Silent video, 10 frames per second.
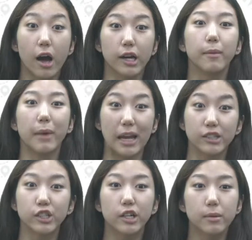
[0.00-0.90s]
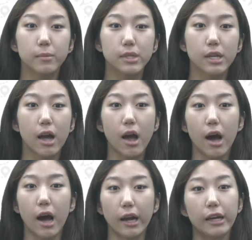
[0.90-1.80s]
command terms,
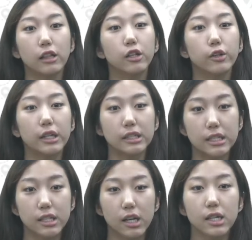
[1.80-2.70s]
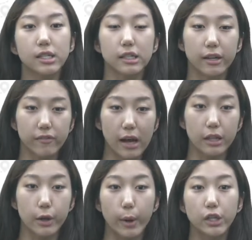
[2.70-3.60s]
including discuss and
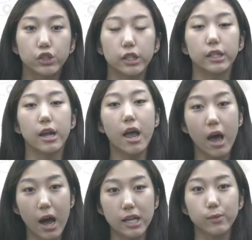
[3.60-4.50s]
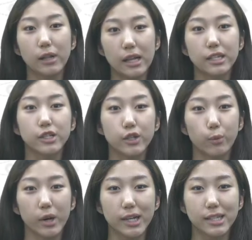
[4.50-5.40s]
evaluation, as well as to
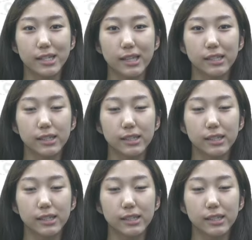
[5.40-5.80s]
what extent.